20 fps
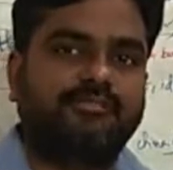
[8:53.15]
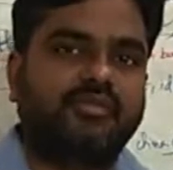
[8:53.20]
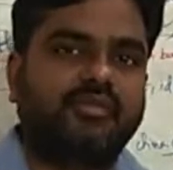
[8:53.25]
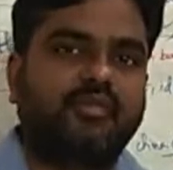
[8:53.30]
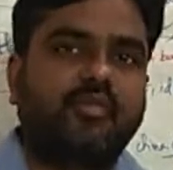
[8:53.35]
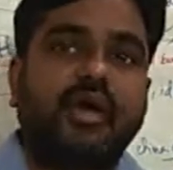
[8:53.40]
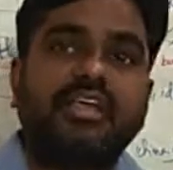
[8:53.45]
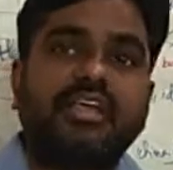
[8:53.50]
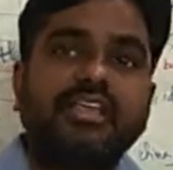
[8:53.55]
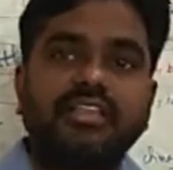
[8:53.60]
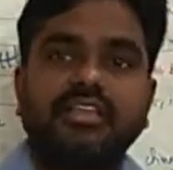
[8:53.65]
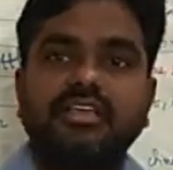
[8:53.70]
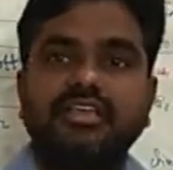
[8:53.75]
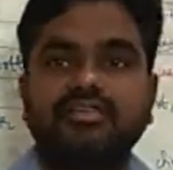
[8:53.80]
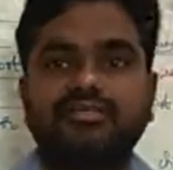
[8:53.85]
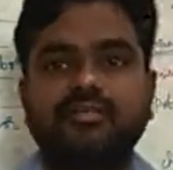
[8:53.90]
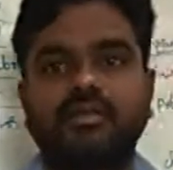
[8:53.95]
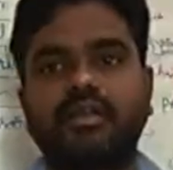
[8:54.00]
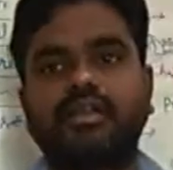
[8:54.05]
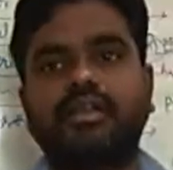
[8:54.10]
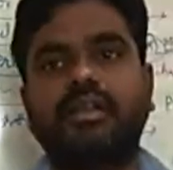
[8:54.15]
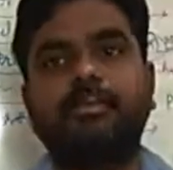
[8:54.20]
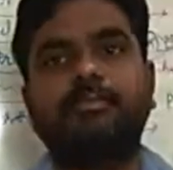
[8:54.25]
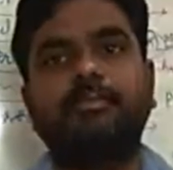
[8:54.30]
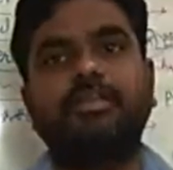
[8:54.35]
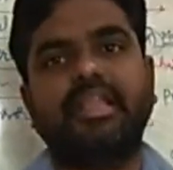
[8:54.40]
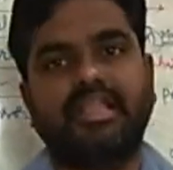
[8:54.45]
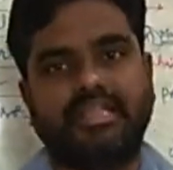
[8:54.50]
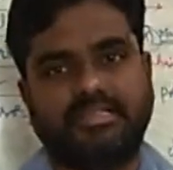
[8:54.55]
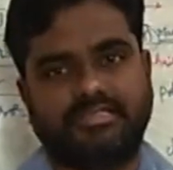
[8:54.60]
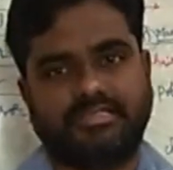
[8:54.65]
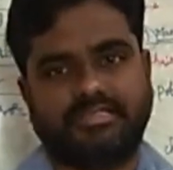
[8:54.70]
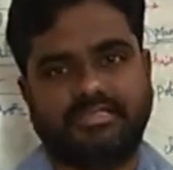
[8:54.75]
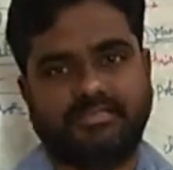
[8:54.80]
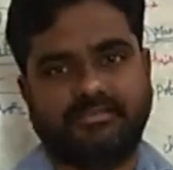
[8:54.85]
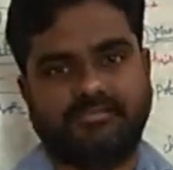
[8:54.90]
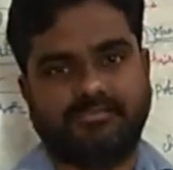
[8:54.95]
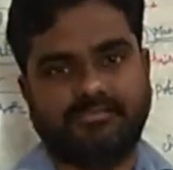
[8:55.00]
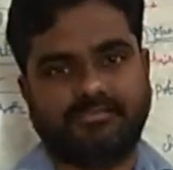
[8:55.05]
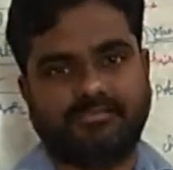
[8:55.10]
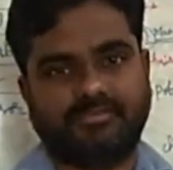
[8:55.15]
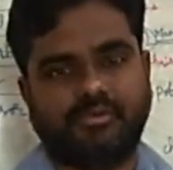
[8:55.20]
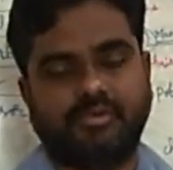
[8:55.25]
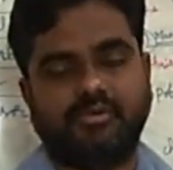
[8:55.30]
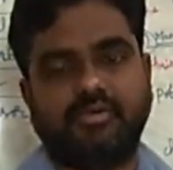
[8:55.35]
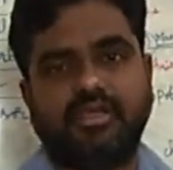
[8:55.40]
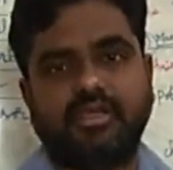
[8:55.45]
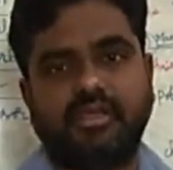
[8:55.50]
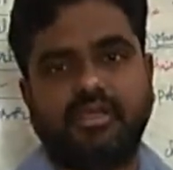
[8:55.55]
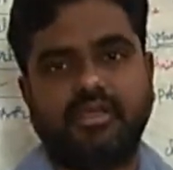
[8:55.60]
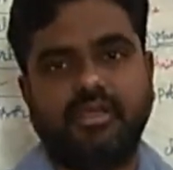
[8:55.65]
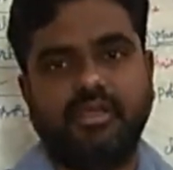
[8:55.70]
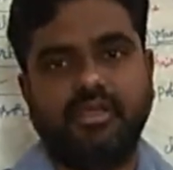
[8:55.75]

Why these were replaced? Okay,